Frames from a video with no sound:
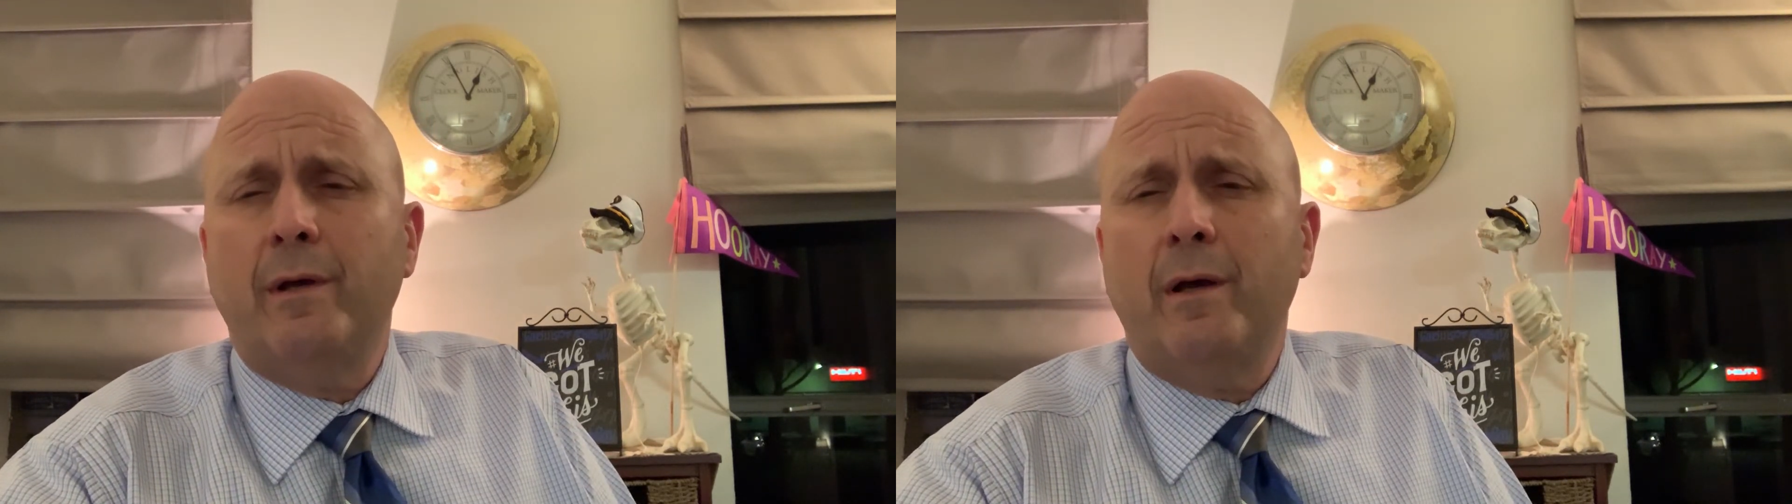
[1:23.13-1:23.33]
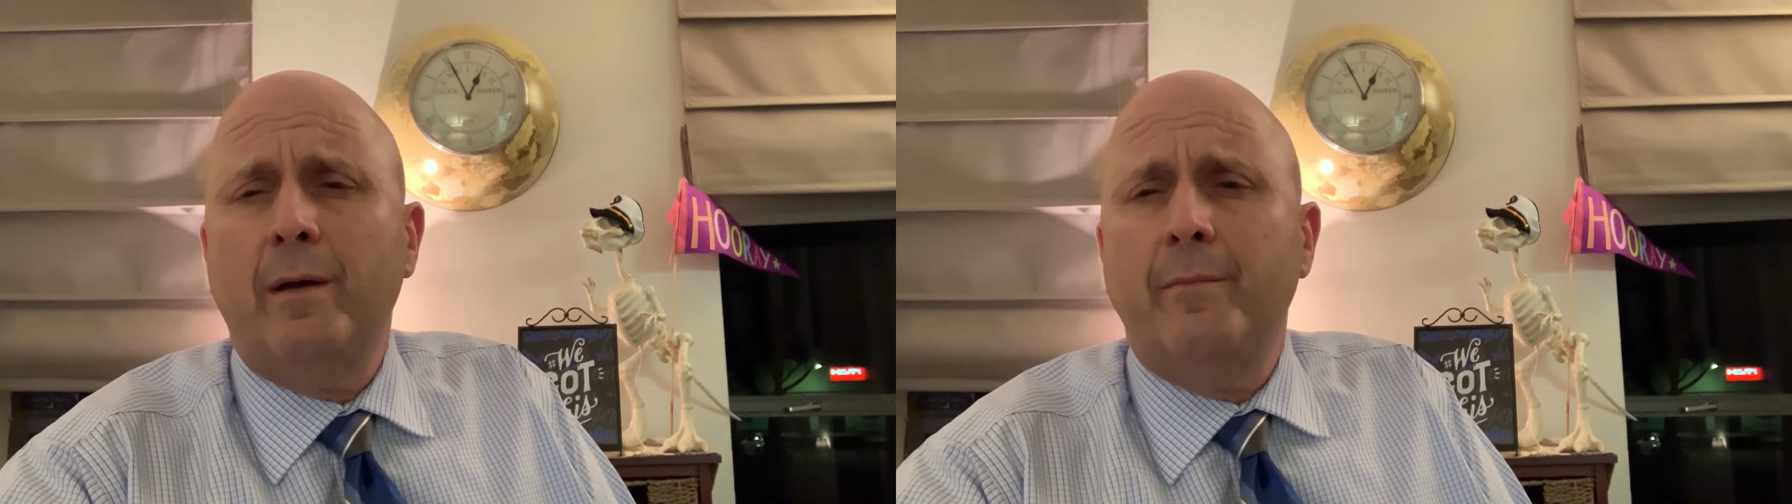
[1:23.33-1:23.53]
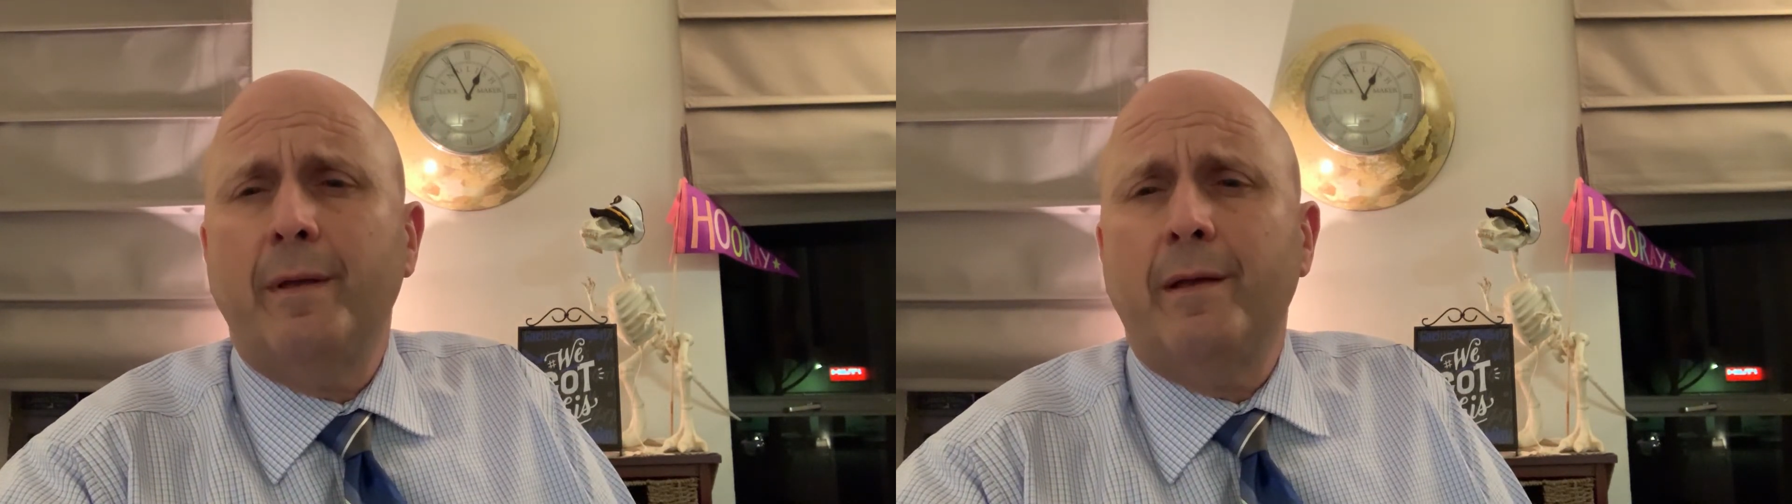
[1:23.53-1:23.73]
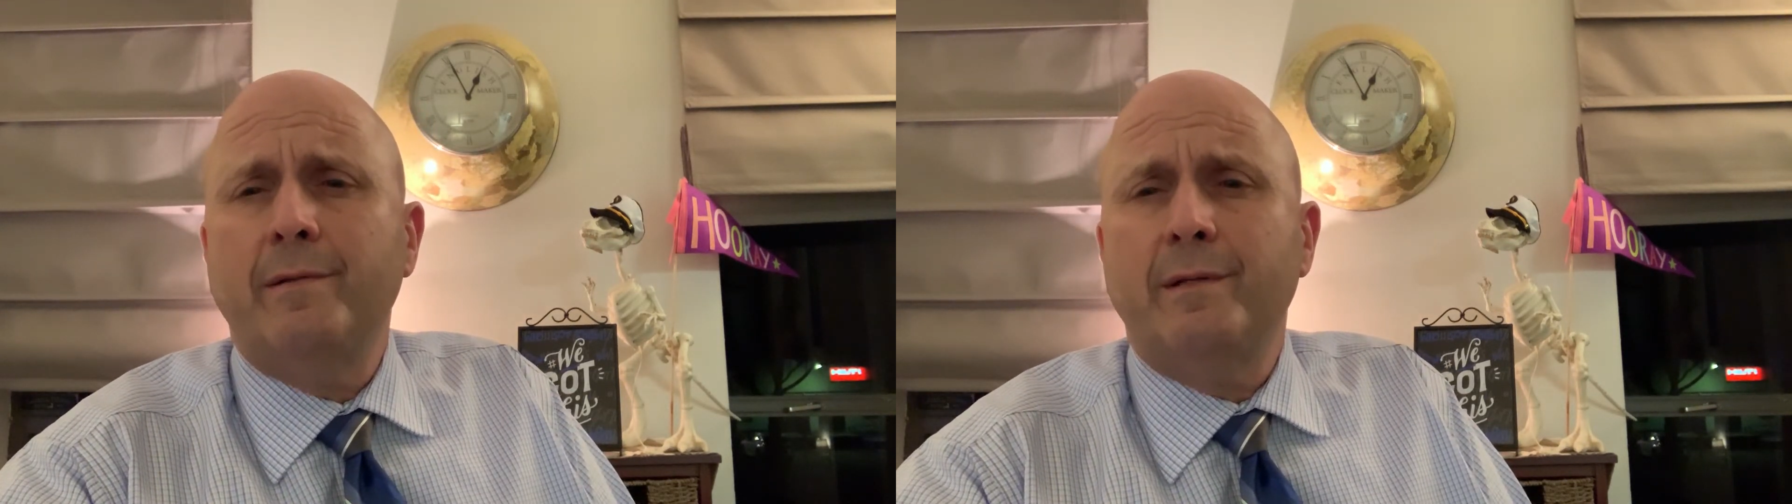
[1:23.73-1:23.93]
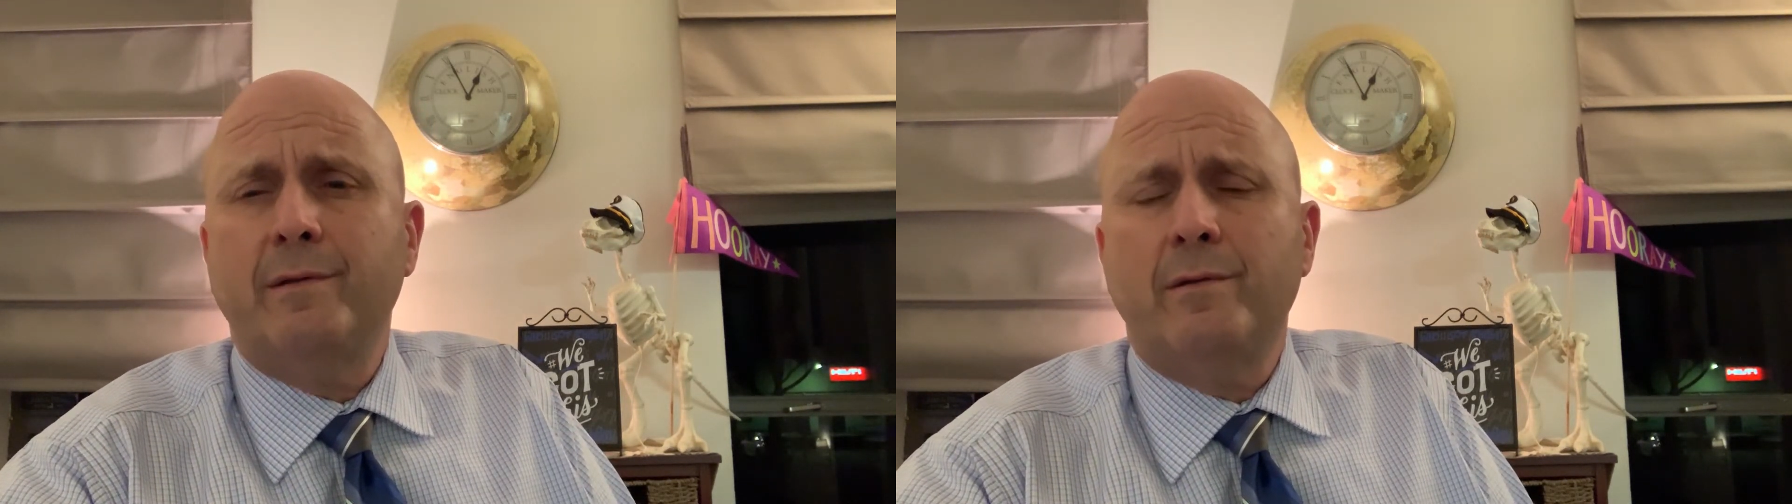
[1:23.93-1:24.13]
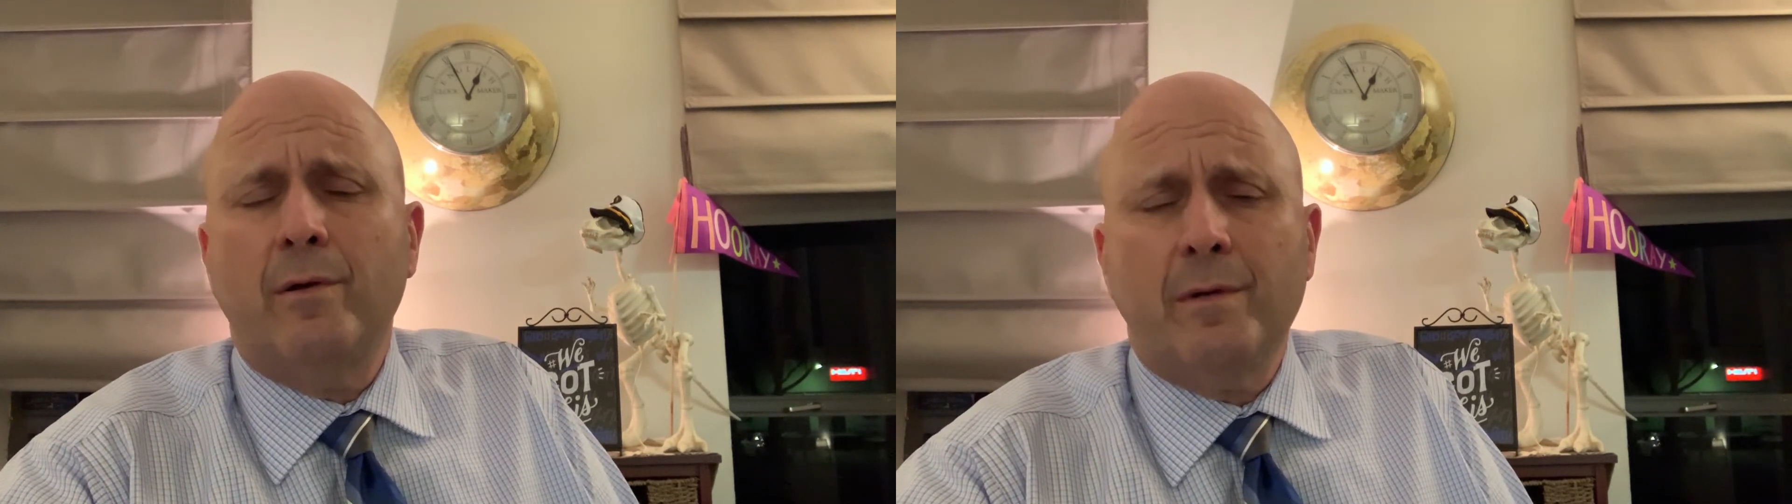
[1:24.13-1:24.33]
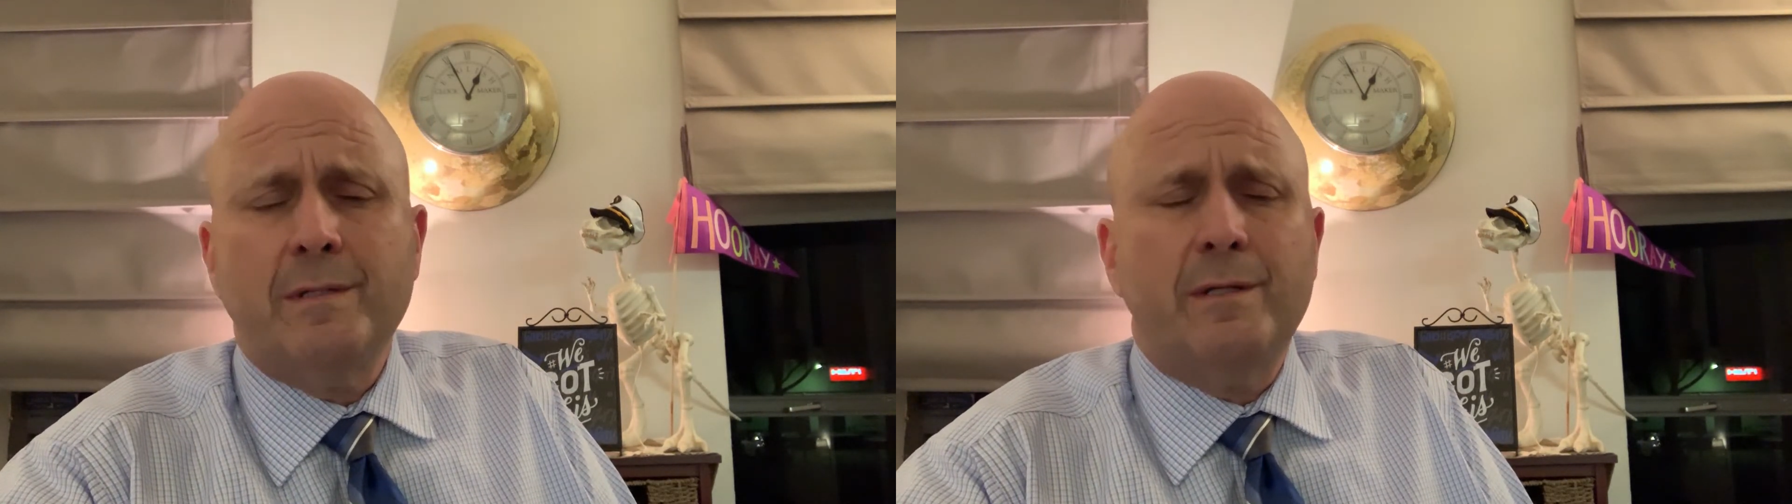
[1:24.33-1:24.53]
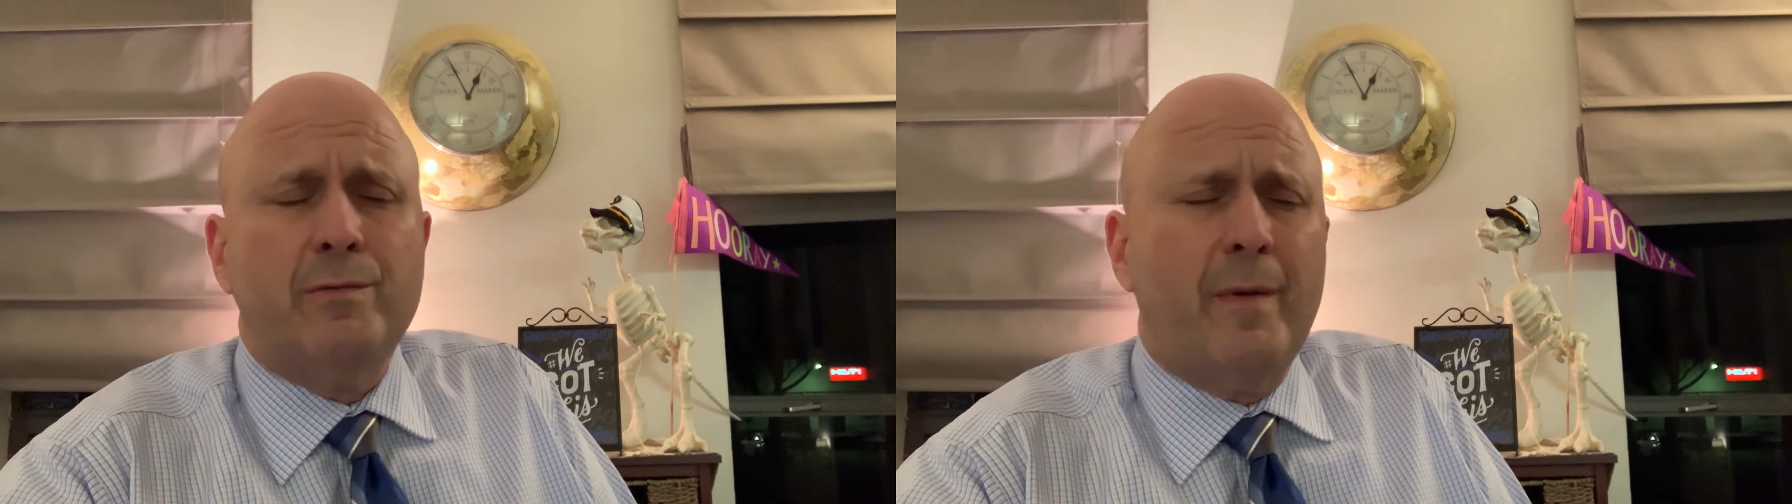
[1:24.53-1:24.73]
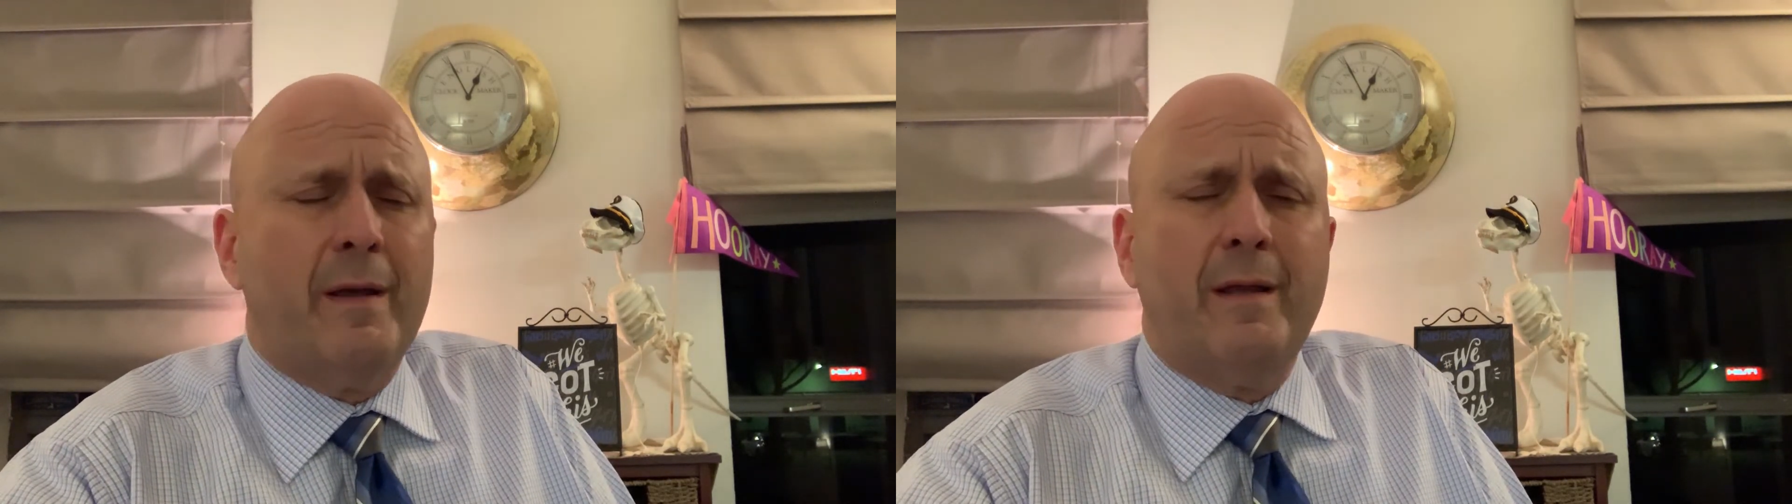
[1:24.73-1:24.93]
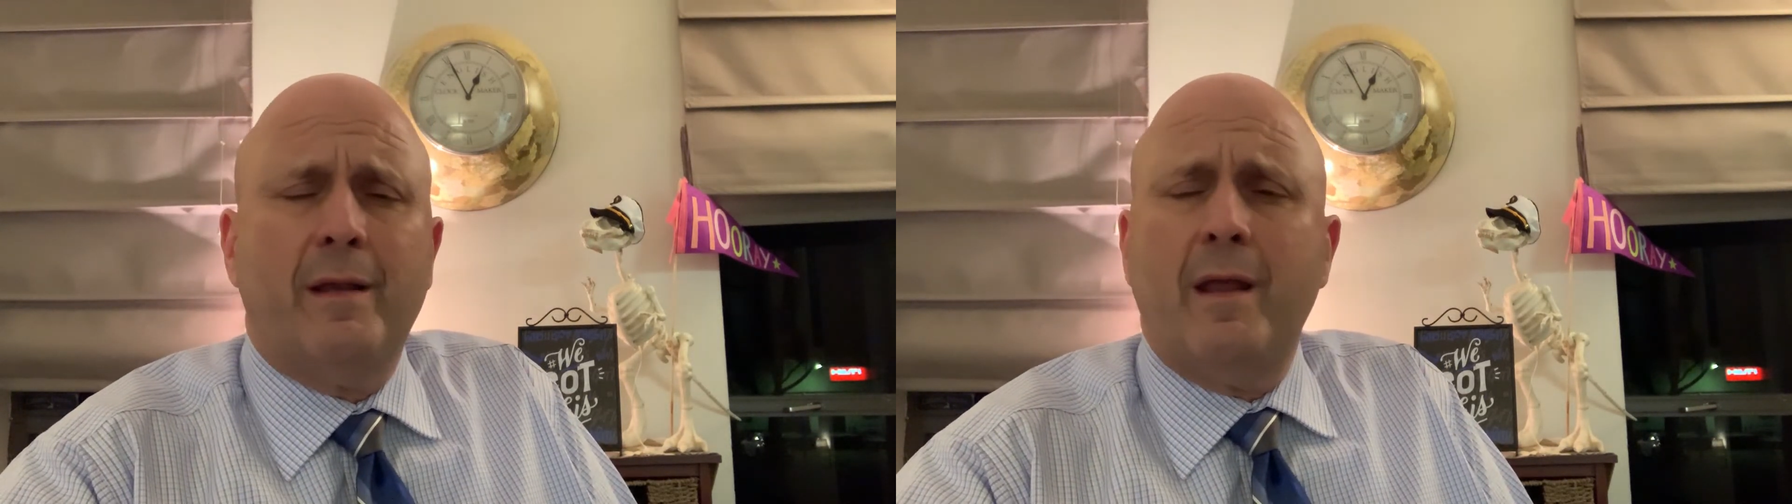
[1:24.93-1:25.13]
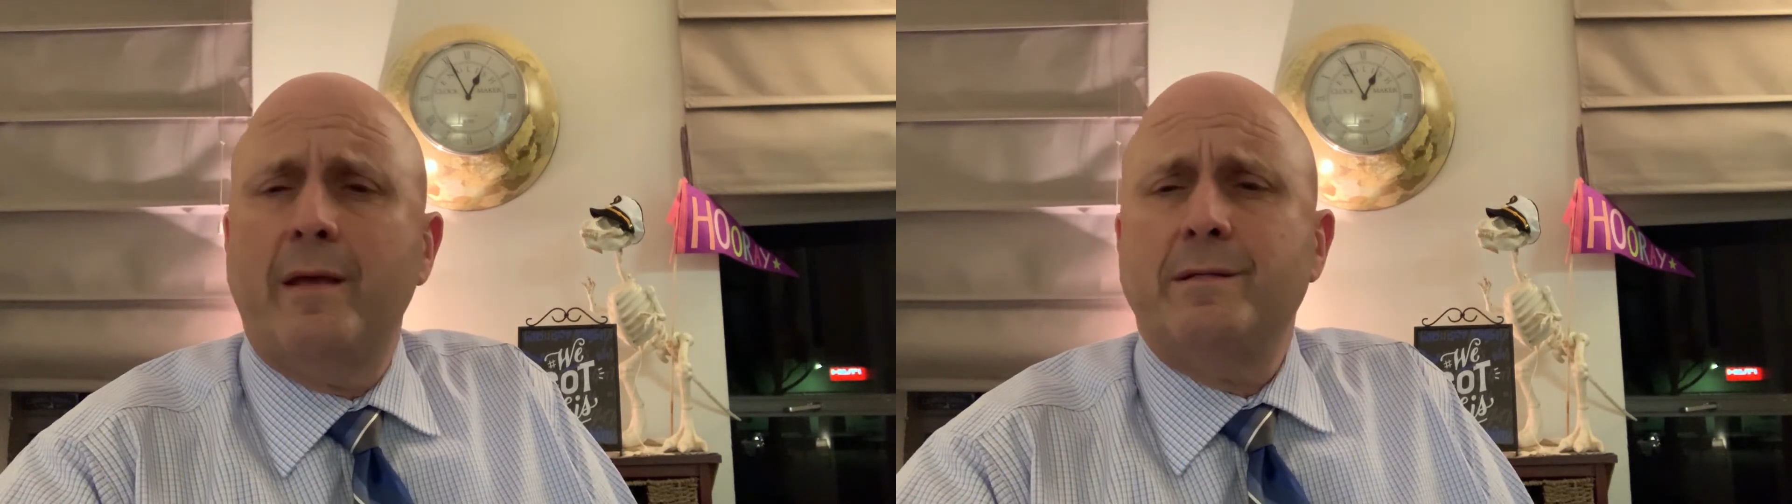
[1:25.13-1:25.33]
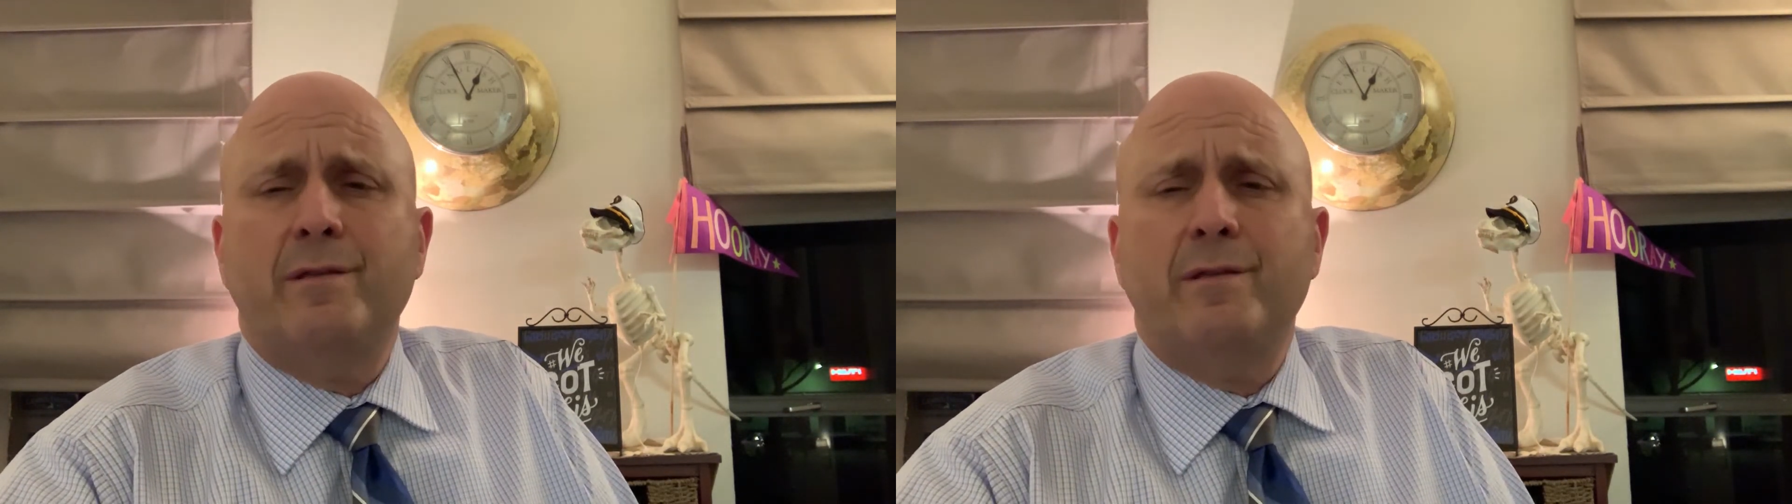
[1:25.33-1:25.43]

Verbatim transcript: uh, because it's noticed, it's recognized,